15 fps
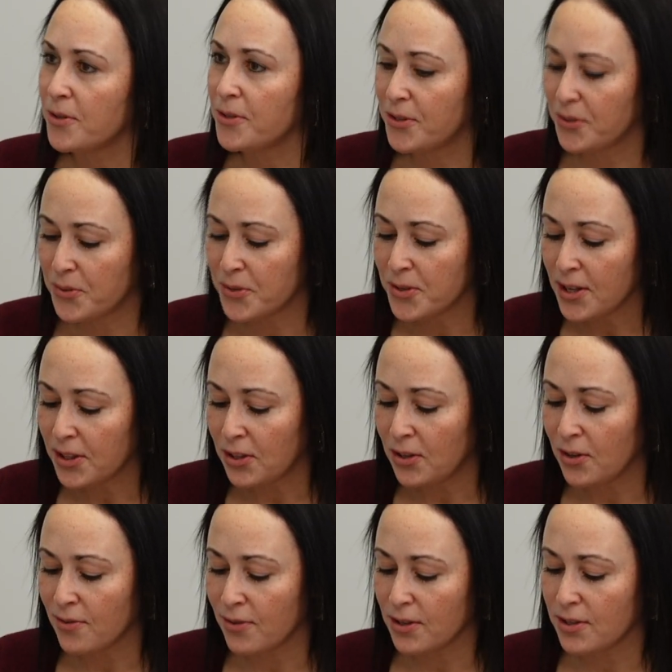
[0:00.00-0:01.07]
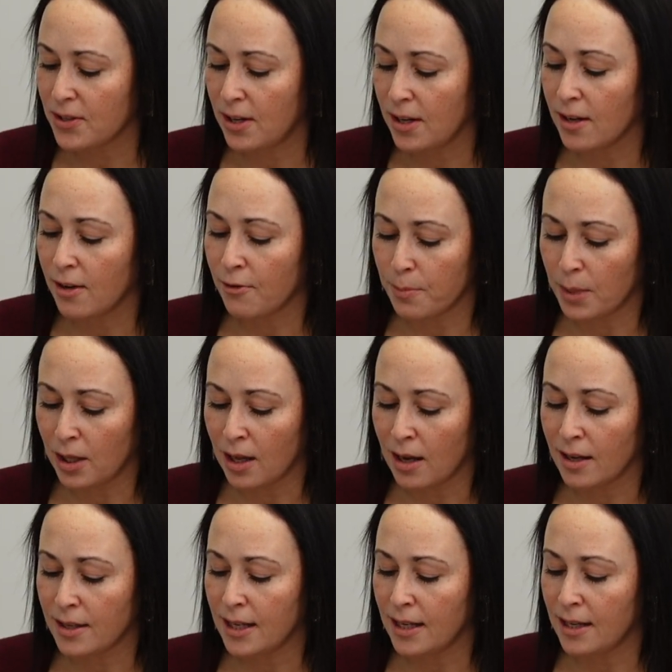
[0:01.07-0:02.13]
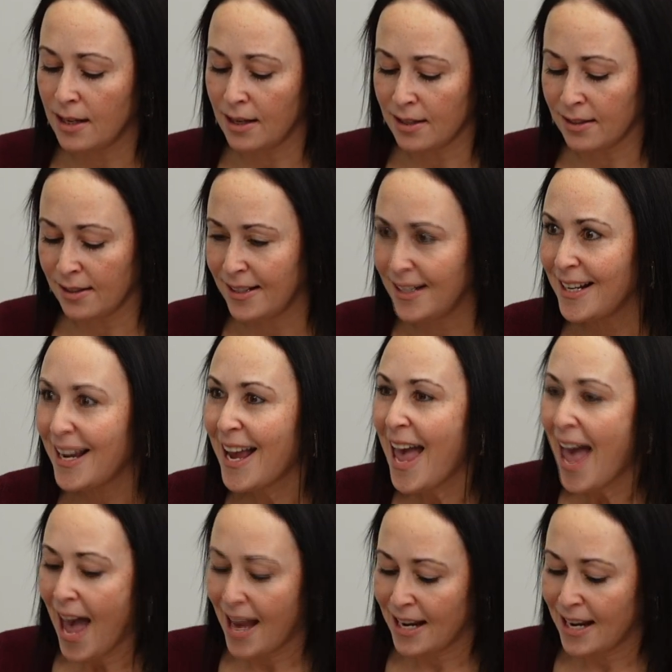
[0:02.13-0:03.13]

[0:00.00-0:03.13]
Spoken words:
school at the University of Milan in Italy, and